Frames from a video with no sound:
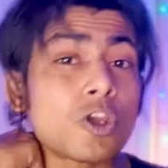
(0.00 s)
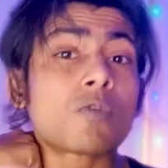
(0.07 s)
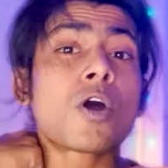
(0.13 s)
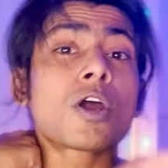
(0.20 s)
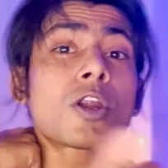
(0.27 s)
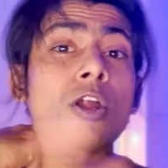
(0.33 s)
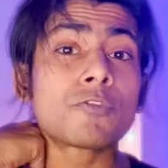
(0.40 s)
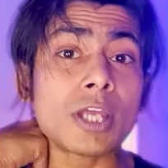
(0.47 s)
one
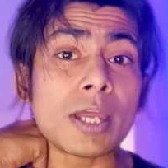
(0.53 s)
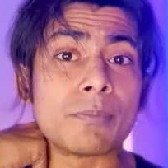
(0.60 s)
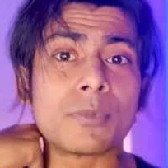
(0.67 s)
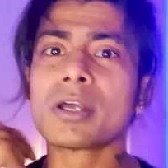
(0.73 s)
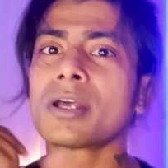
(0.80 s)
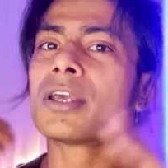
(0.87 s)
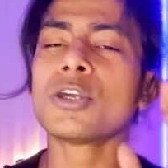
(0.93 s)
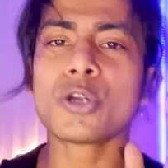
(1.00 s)
of them,
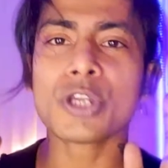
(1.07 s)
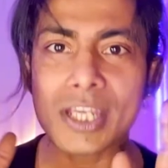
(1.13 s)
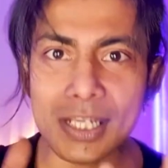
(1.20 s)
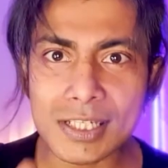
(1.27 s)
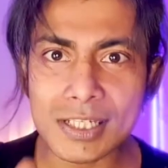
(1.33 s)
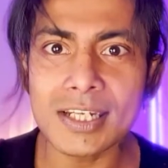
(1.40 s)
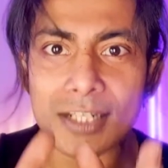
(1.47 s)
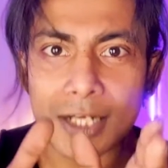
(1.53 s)
your
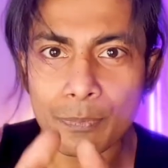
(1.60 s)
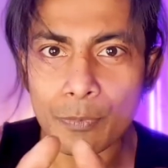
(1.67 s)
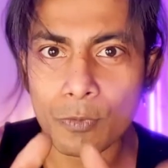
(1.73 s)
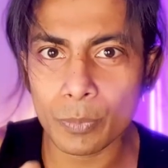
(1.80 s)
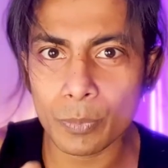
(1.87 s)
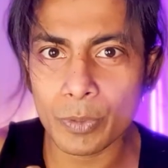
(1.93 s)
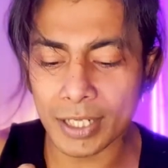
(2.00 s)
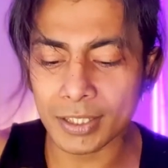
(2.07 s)
easy tip will
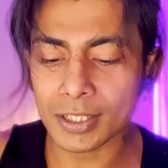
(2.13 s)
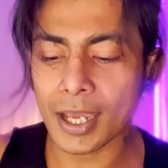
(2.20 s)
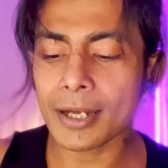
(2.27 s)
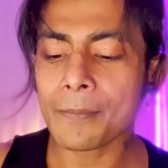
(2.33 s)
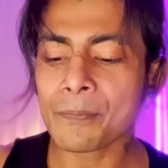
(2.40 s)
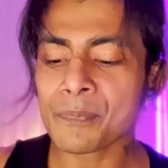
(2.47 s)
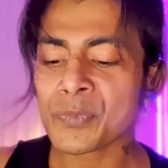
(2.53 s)
be like that.